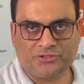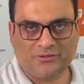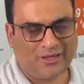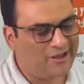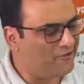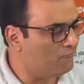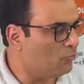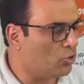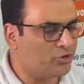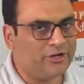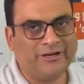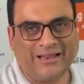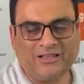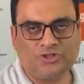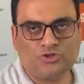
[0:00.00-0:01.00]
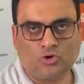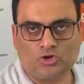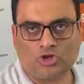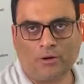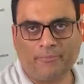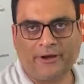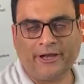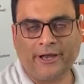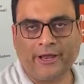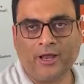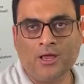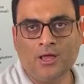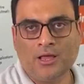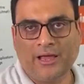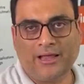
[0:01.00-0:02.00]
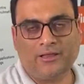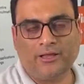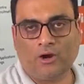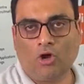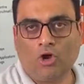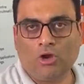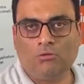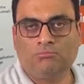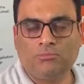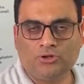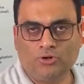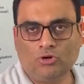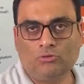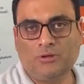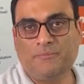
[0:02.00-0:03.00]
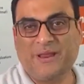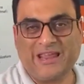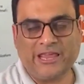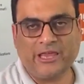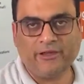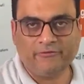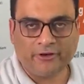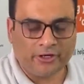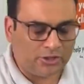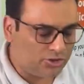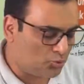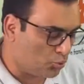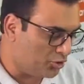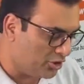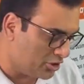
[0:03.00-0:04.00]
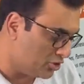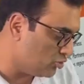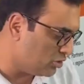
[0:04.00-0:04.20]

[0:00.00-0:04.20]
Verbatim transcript: They have more than 10 stores operating and they're all, you know, they're breaking even in two years.